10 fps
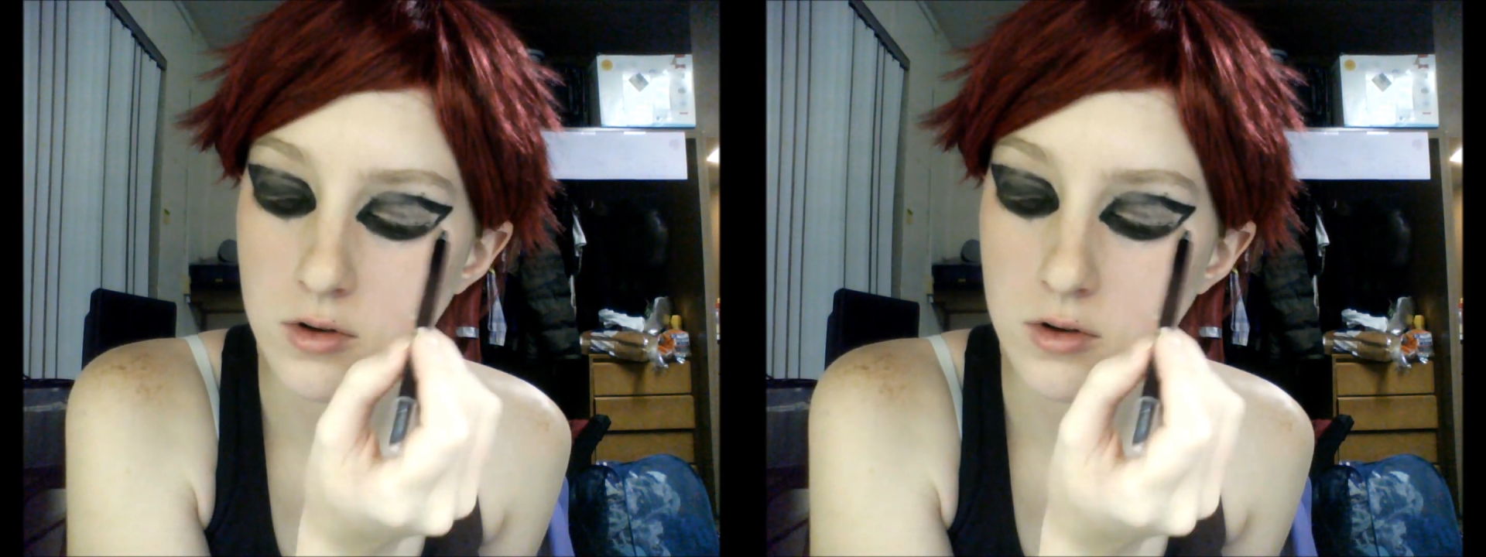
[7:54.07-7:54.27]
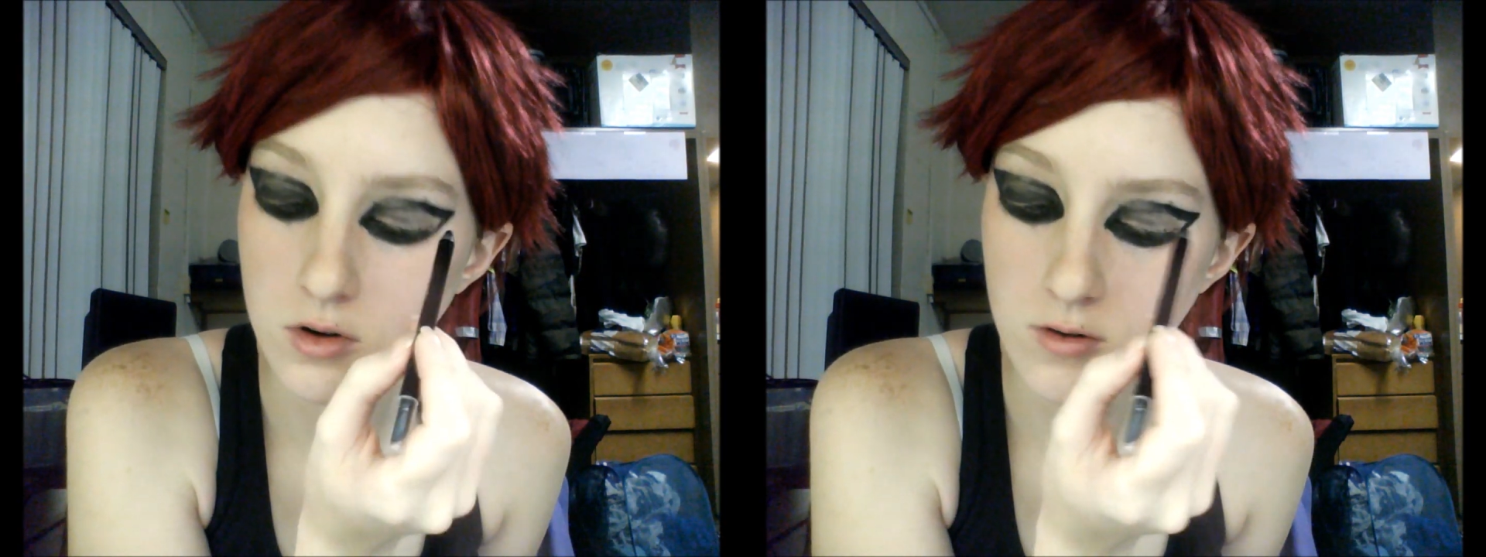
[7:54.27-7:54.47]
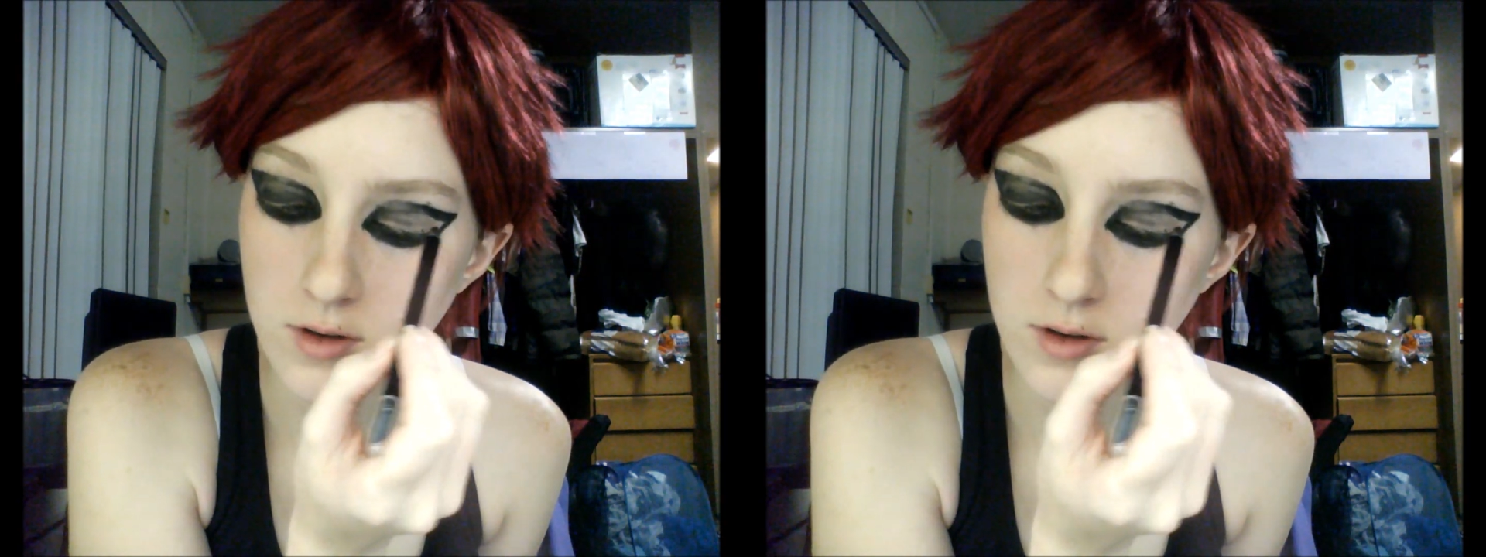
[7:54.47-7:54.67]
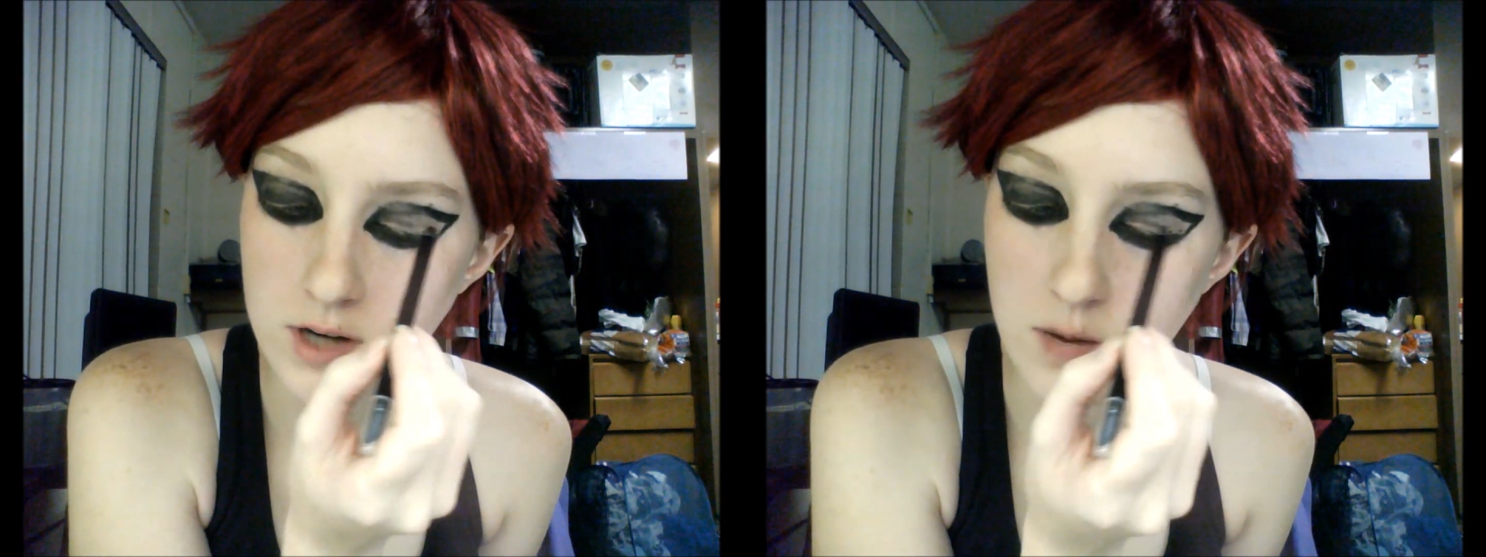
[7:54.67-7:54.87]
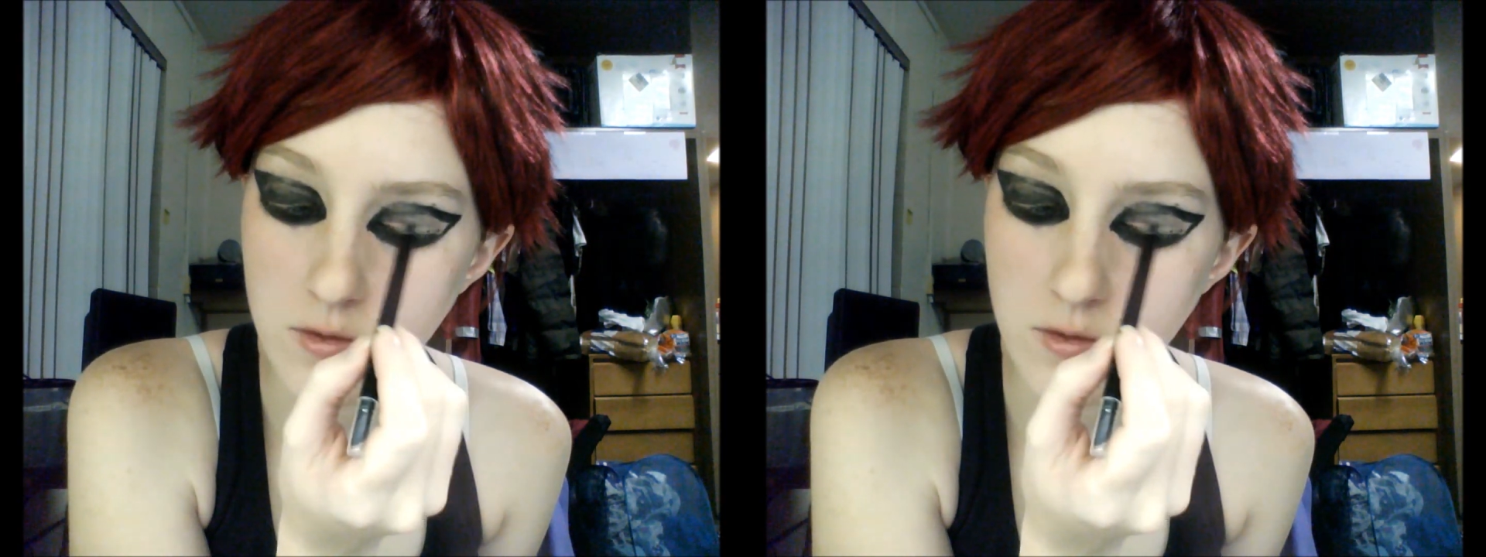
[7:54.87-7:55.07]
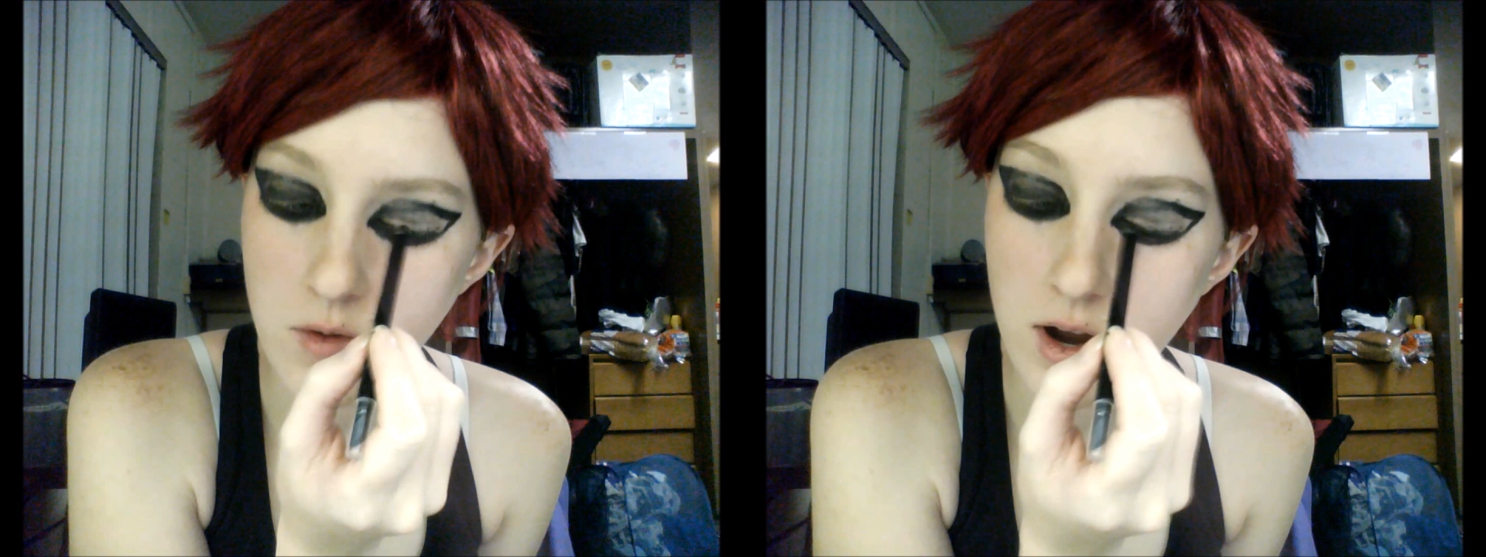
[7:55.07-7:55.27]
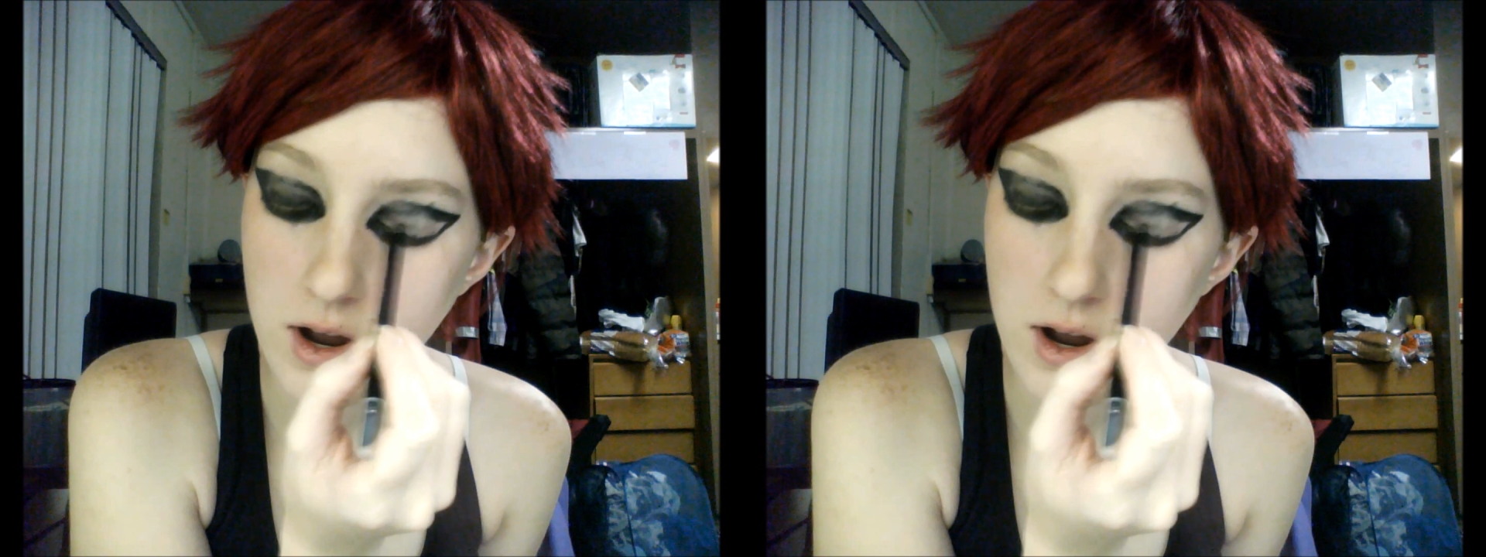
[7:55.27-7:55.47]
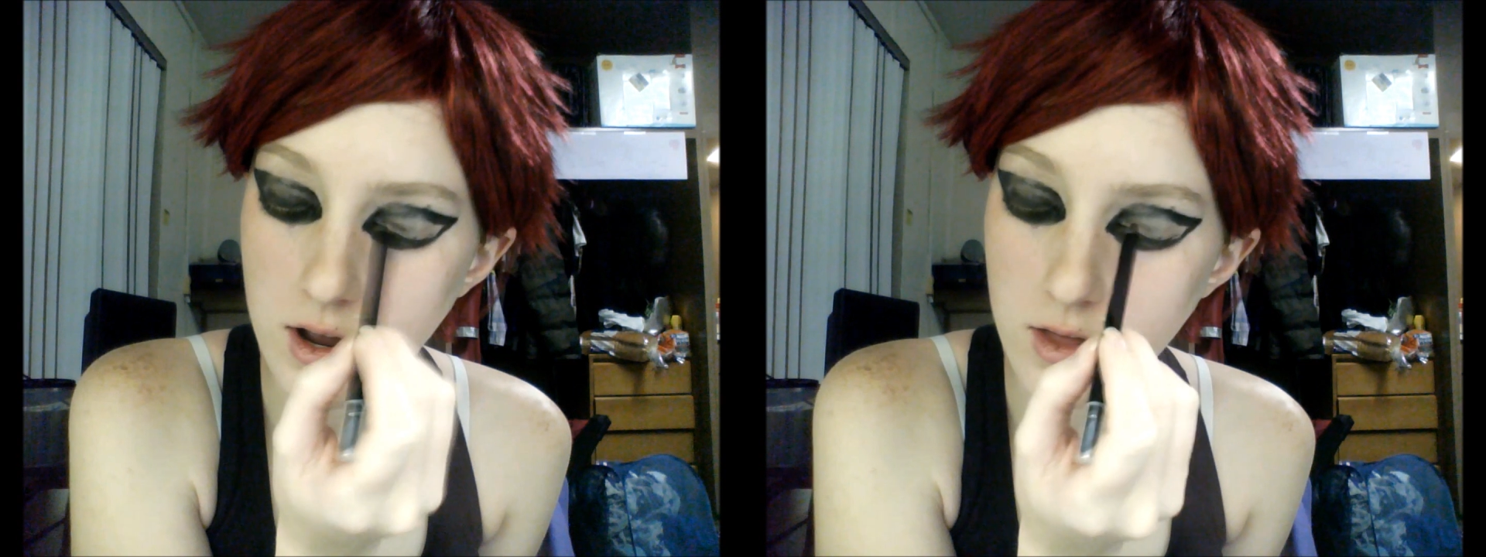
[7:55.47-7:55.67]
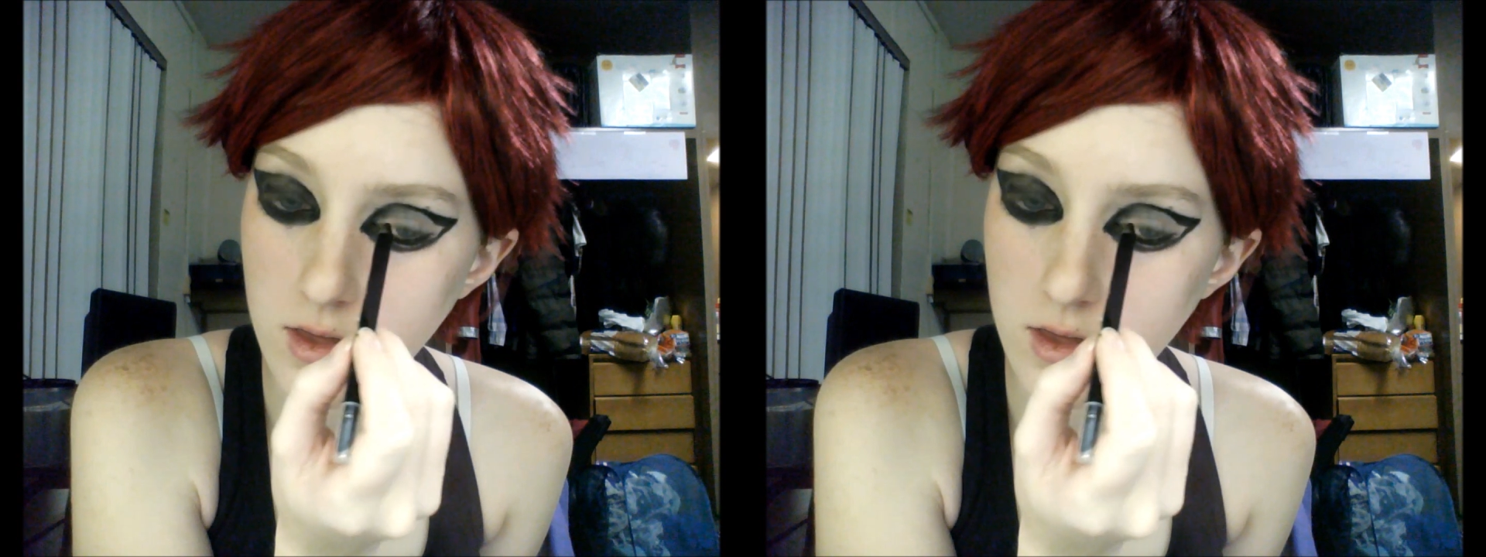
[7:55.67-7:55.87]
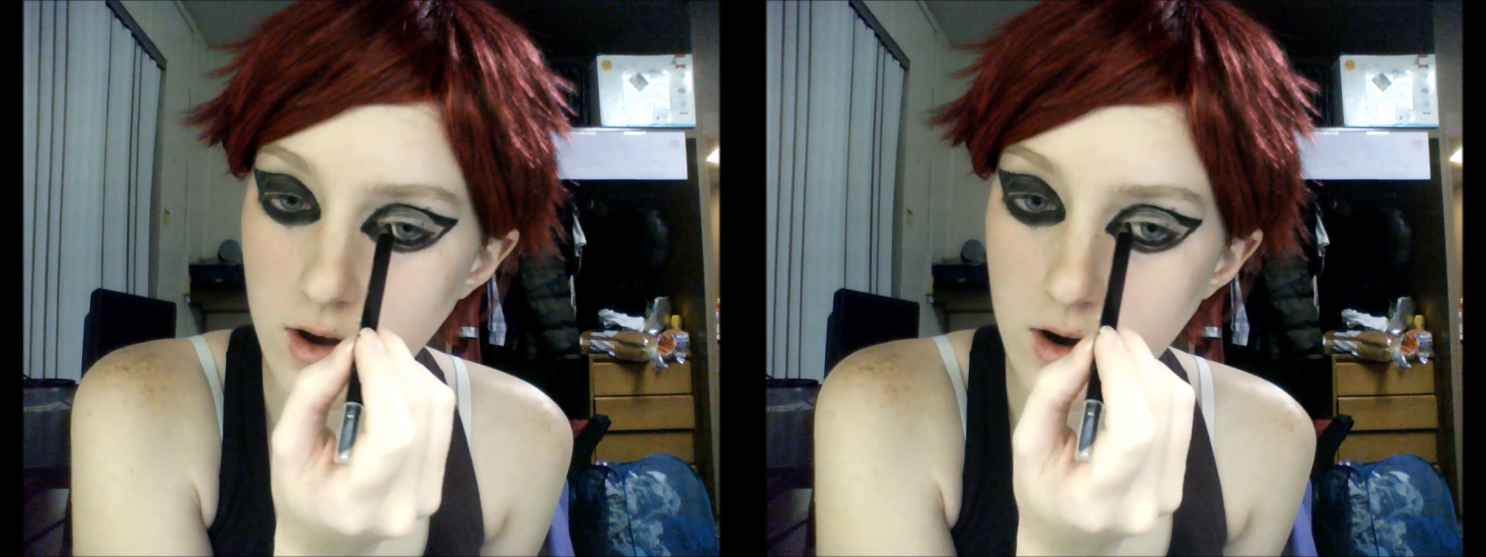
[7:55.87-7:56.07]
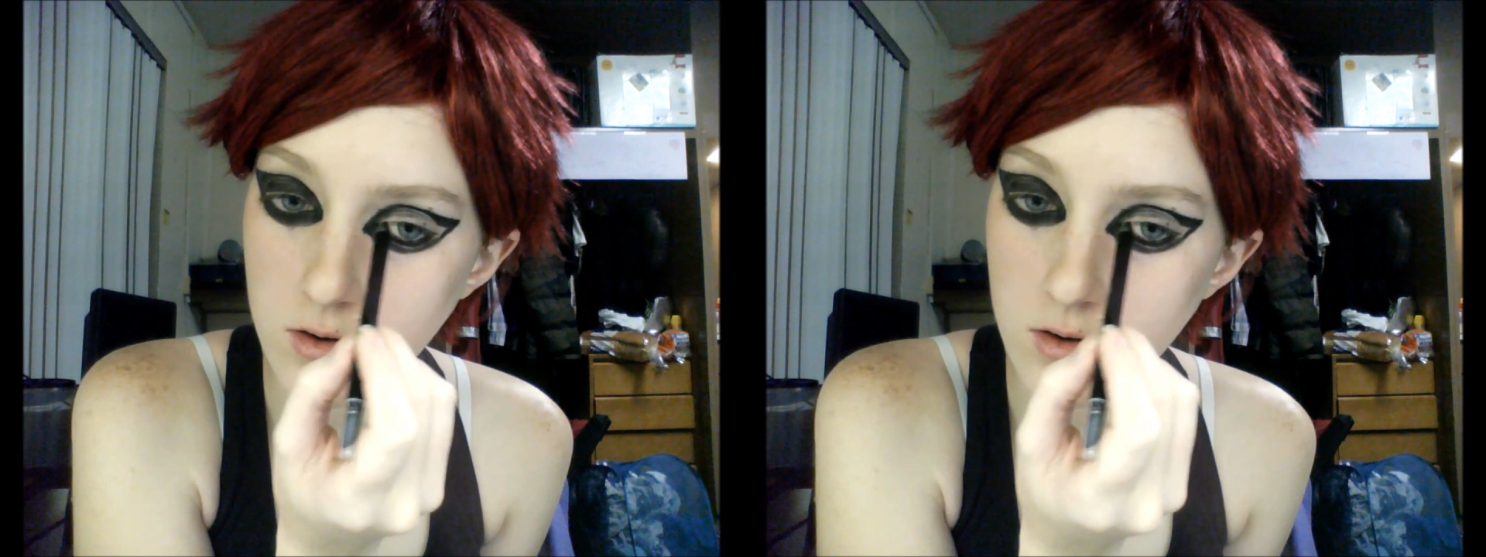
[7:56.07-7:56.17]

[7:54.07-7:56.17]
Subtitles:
over the top of my eye, and out,